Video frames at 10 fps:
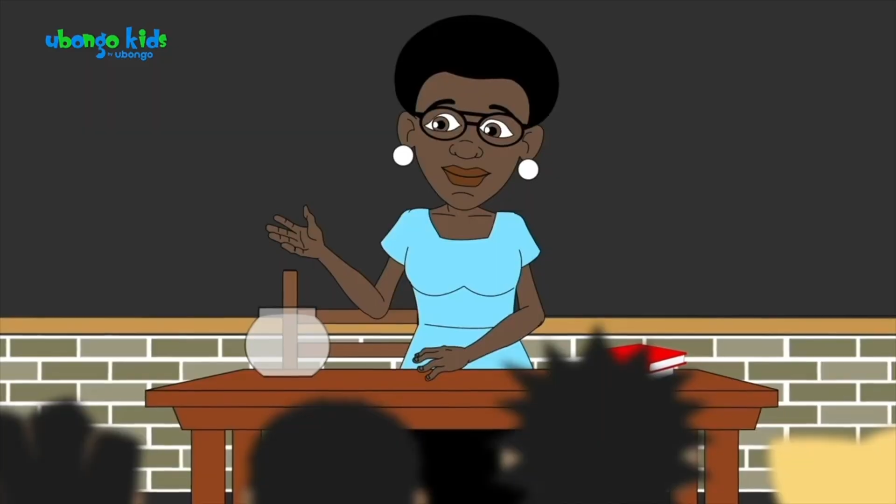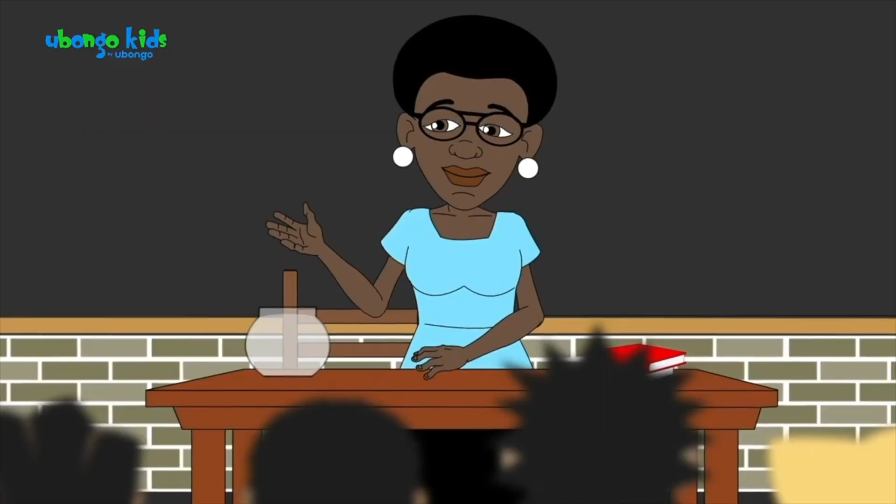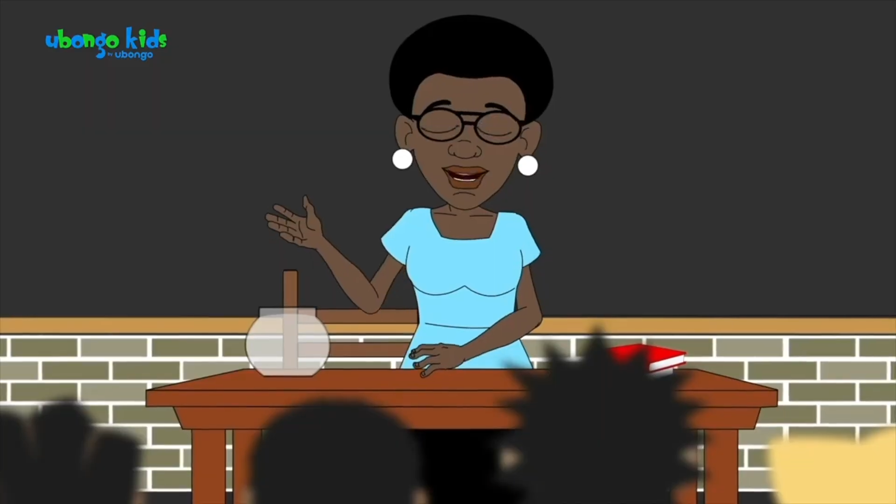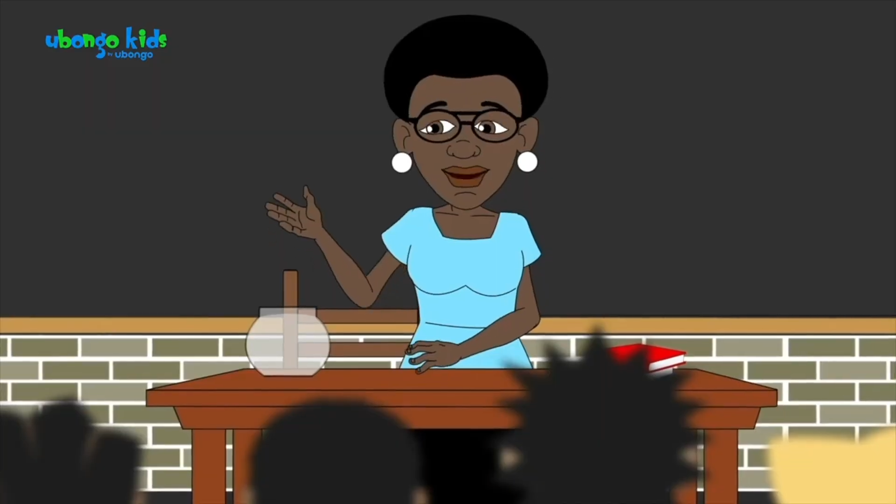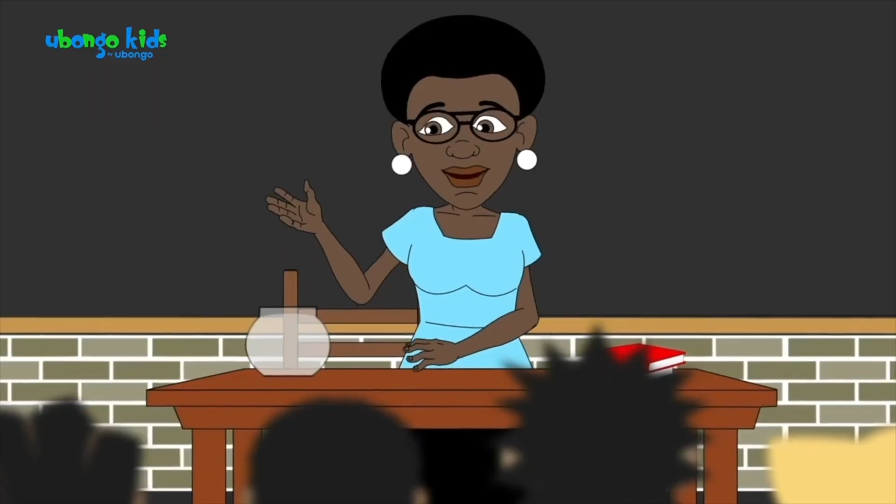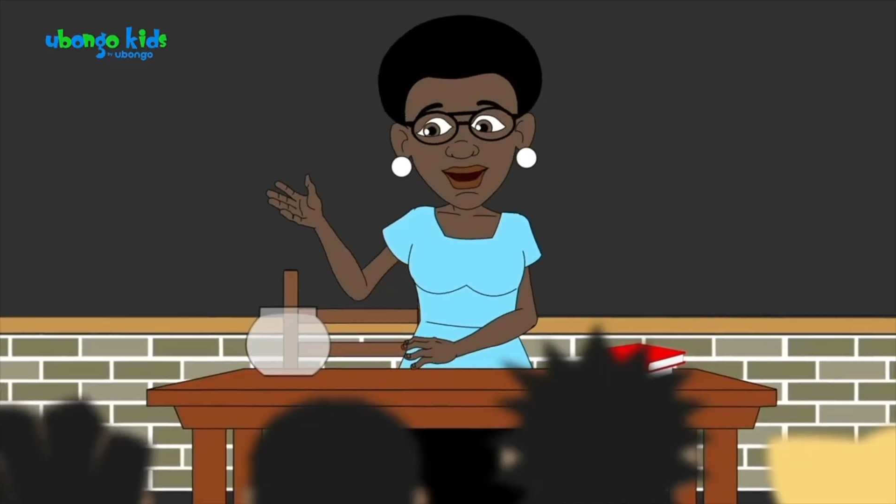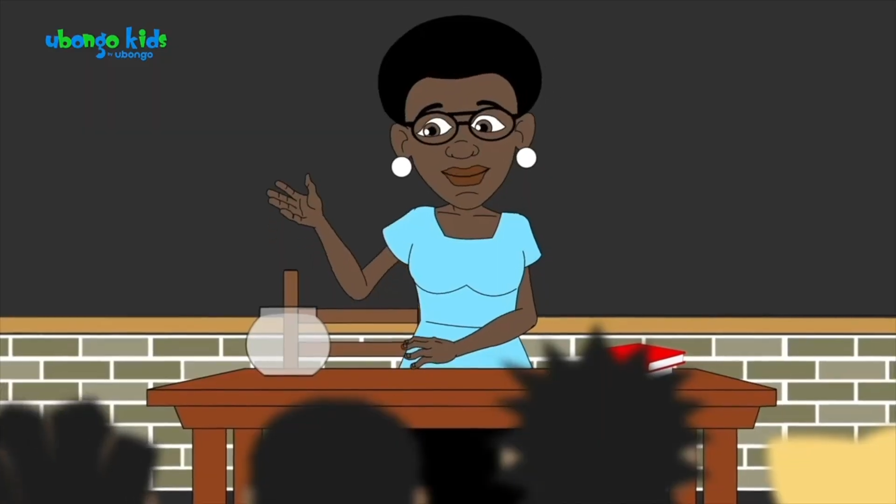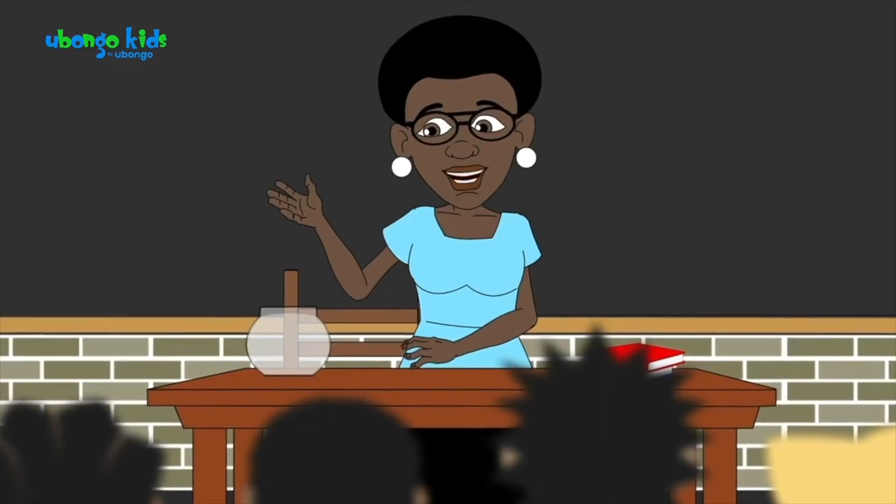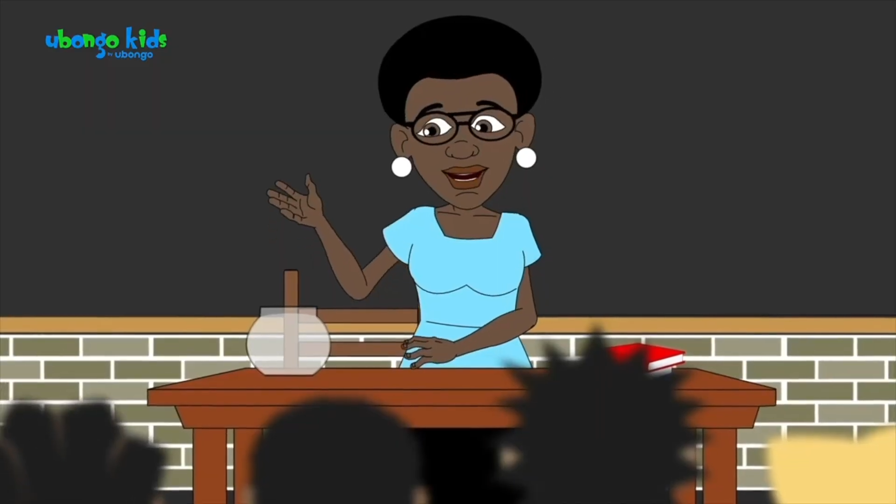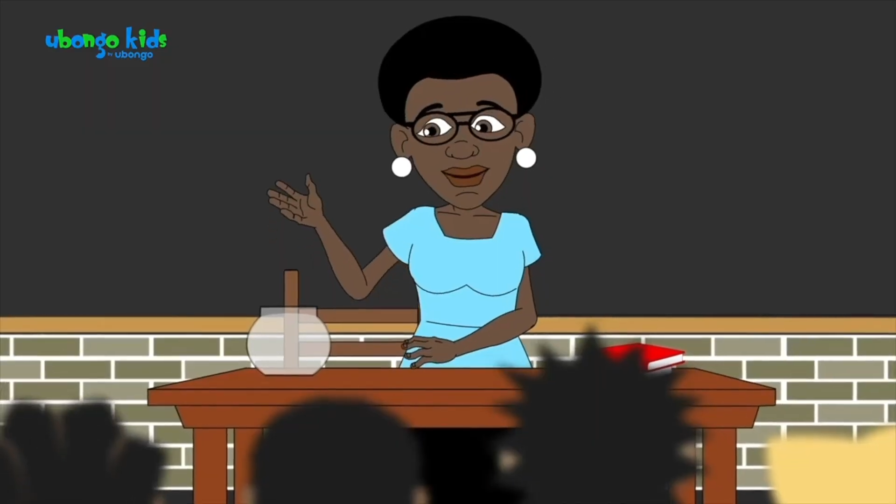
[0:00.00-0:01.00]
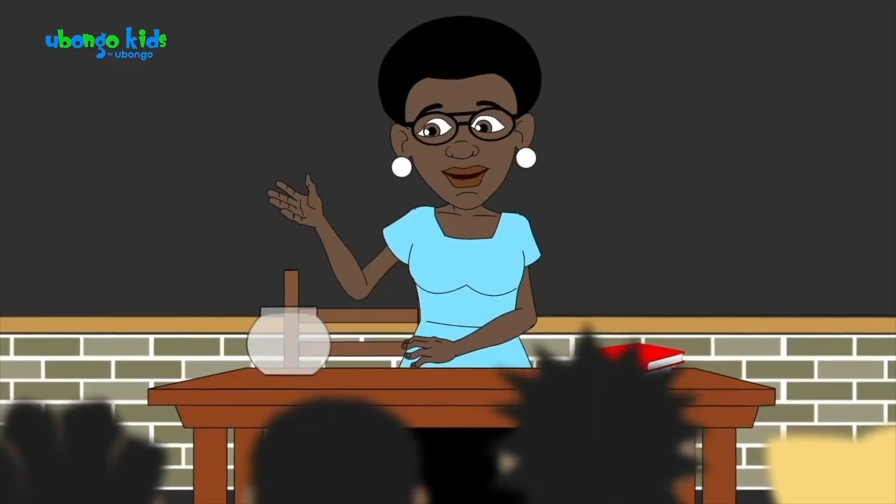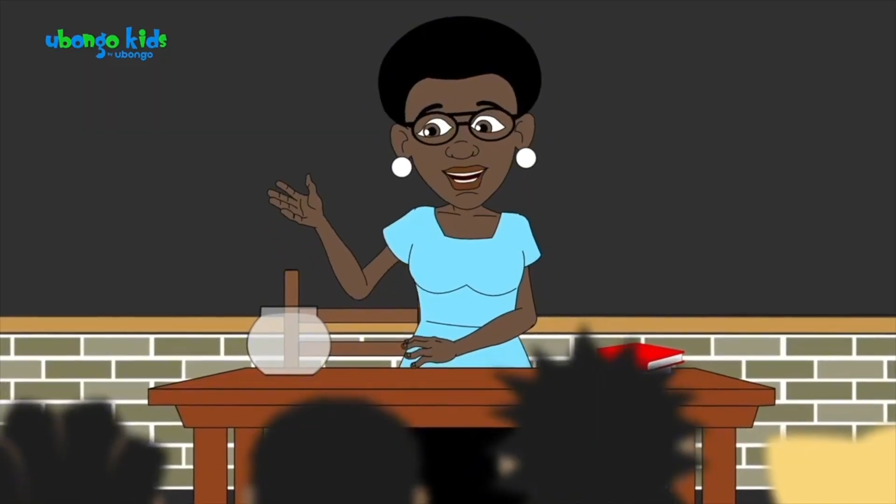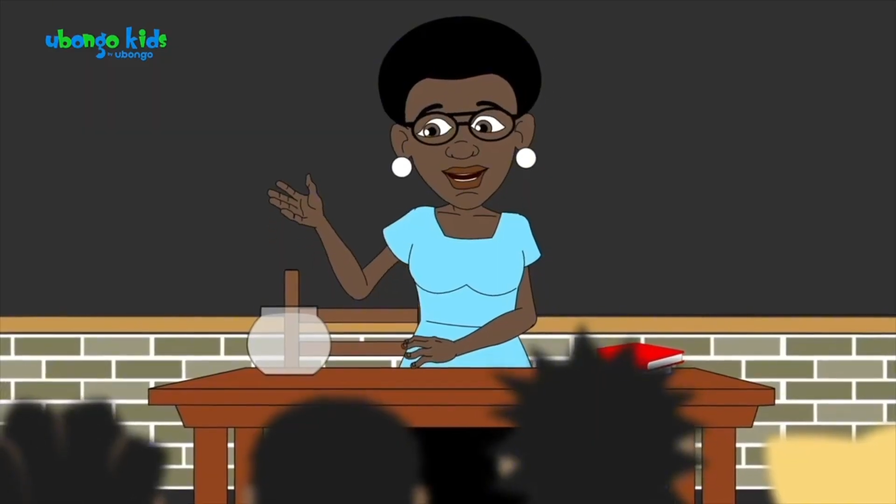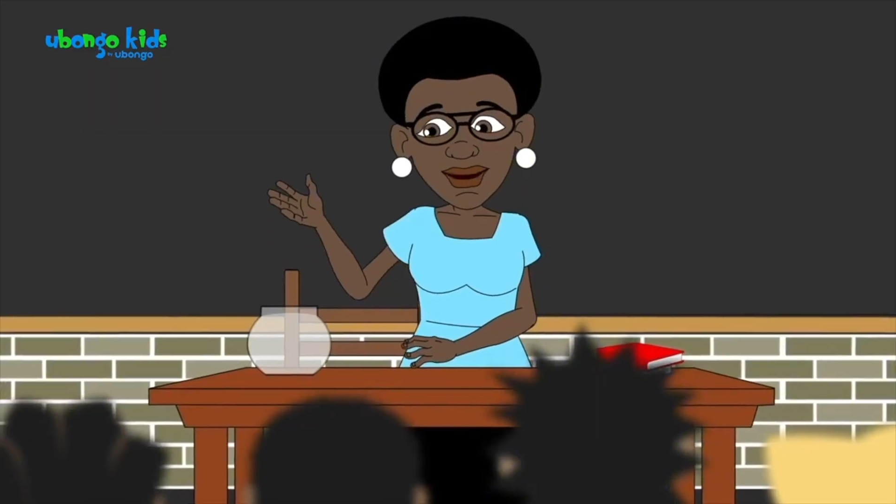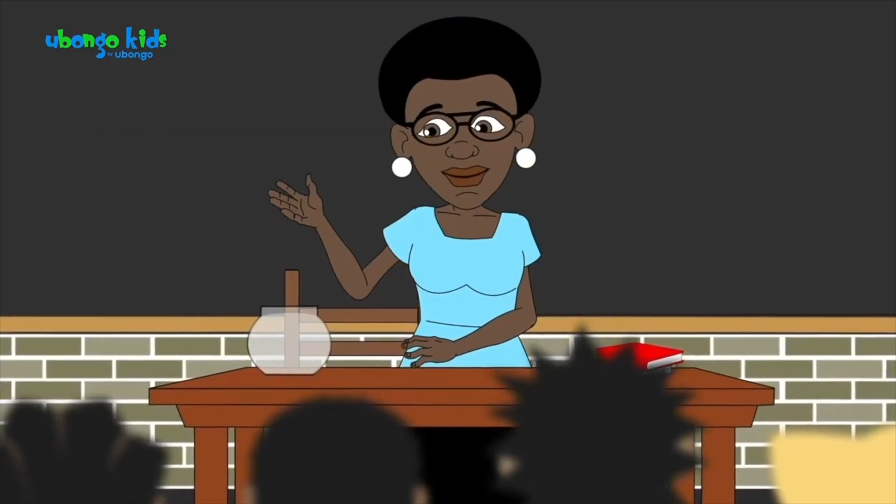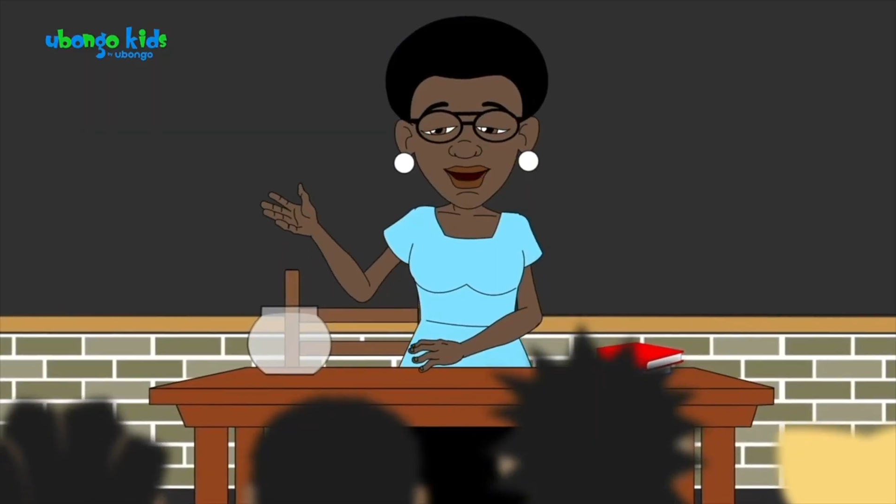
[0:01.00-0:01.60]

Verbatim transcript: Great, with that done,